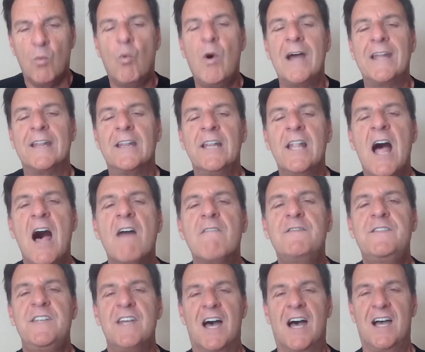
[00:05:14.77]
What
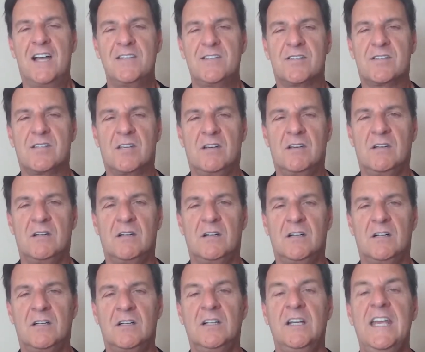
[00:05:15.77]
love does
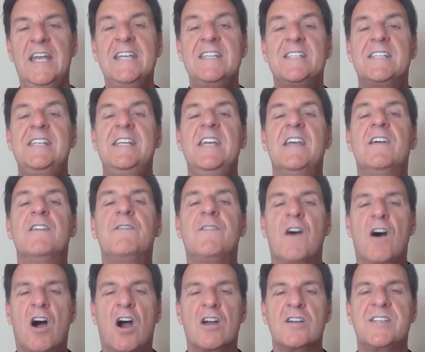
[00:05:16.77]
is give
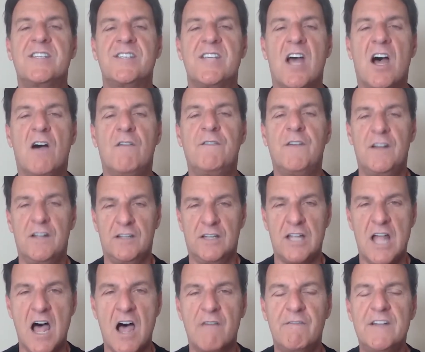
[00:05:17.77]
ourselves
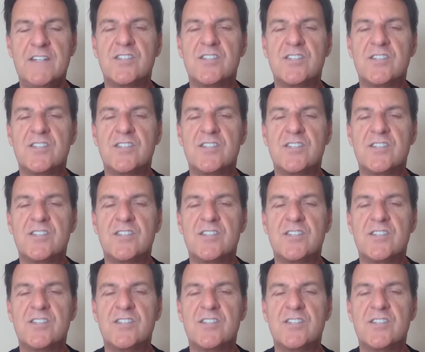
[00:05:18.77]
love.